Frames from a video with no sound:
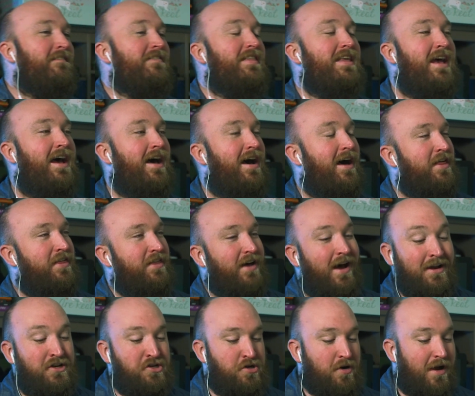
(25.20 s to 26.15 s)
Yeah,
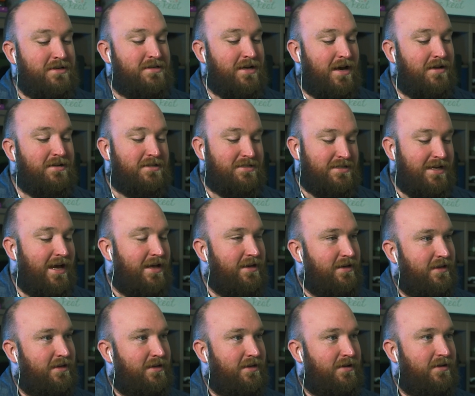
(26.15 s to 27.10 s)
I tried to
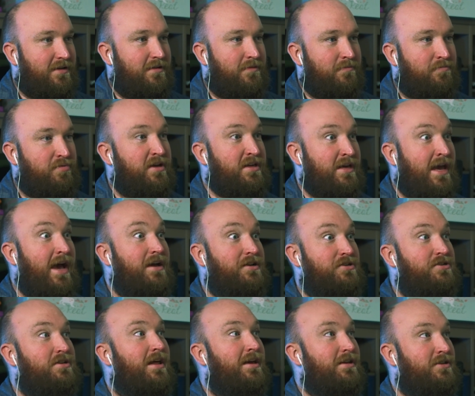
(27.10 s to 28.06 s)
understand it, but yeah,
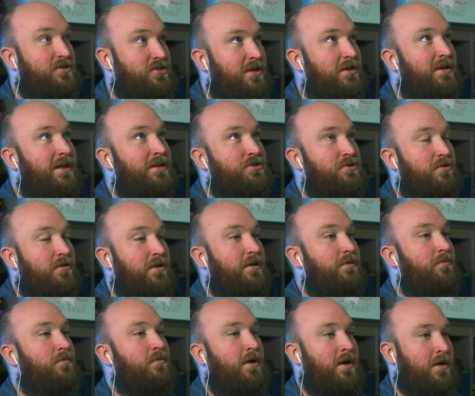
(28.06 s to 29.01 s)
she's like, she
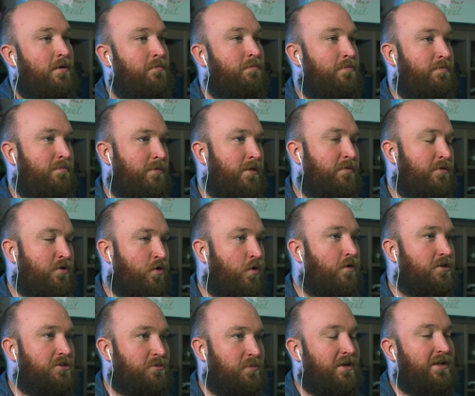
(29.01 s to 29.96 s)
literally, the
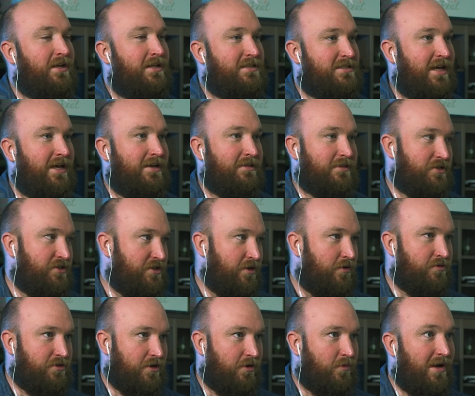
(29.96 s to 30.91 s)
courts were going to take the
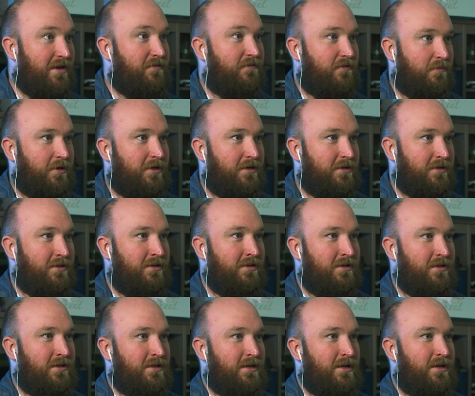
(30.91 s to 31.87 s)
children away from her,
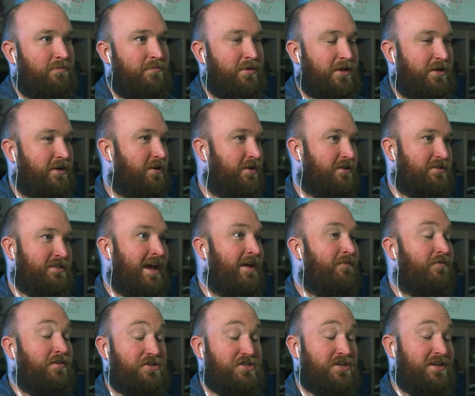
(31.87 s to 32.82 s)
because
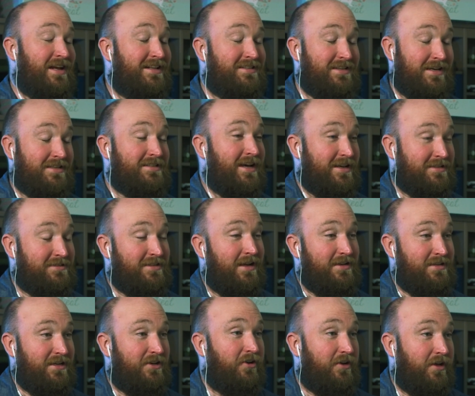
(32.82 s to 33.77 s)
every genetic test
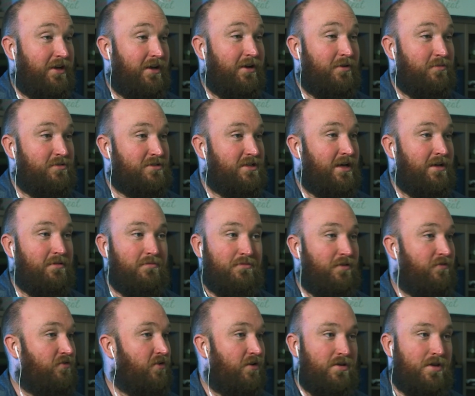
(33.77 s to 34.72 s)
they did on her was like,
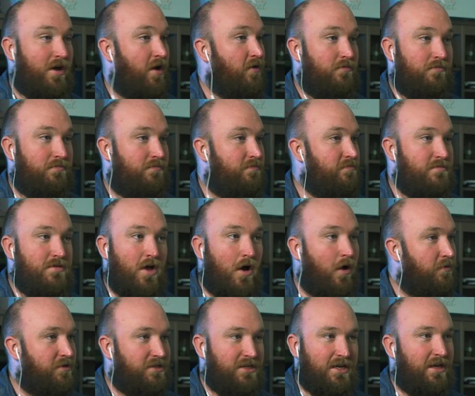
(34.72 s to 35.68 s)
you've got no
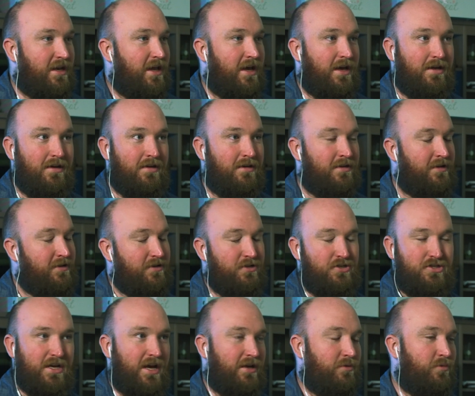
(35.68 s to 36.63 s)
DNA
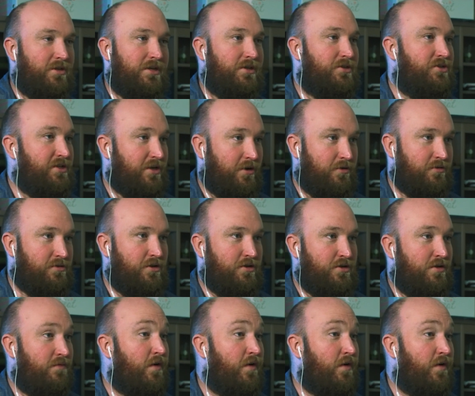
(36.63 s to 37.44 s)
shared with these children.